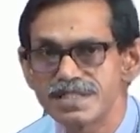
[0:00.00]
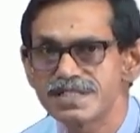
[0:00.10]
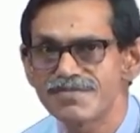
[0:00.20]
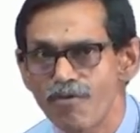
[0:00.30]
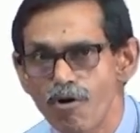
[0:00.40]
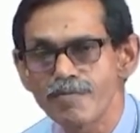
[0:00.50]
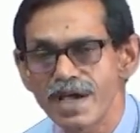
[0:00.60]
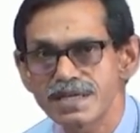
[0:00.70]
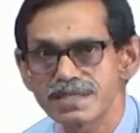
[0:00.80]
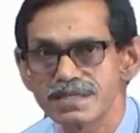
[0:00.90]
This is a
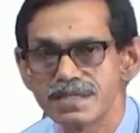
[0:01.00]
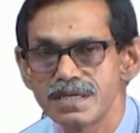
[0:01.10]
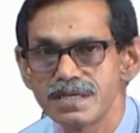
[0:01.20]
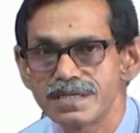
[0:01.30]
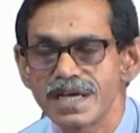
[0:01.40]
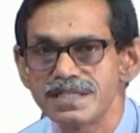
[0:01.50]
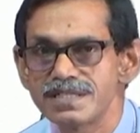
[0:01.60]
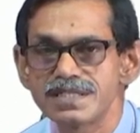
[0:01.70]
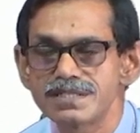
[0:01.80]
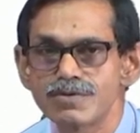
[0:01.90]
format,
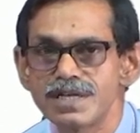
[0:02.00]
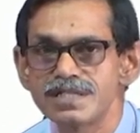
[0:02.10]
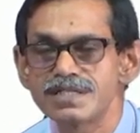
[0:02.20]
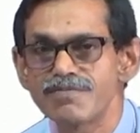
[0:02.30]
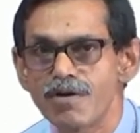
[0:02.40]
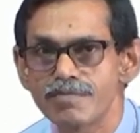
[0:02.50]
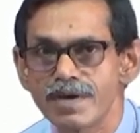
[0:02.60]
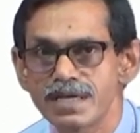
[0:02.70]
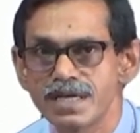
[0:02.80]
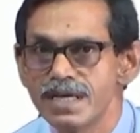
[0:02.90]
96 well is a
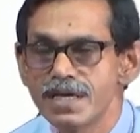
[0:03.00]
format,